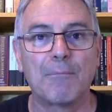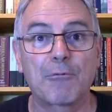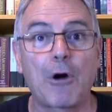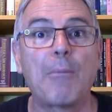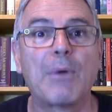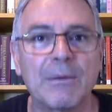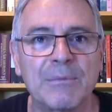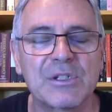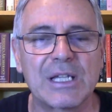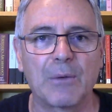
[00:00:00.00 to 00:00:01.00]

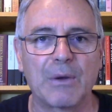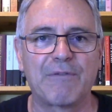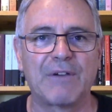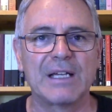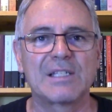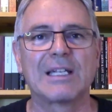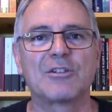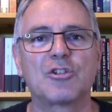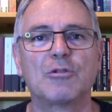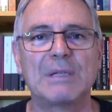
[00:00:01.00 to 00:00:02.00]
problems that we face
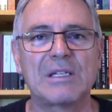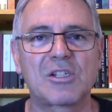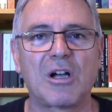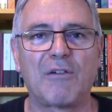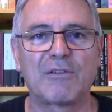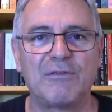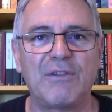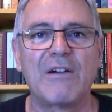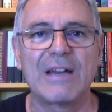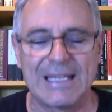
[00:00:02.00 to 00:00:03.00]
that should be solved
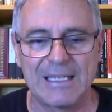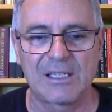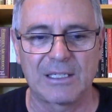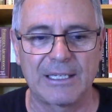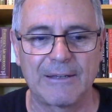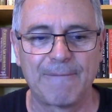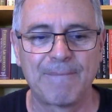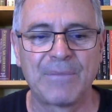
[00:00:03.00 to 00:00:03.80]
very easily.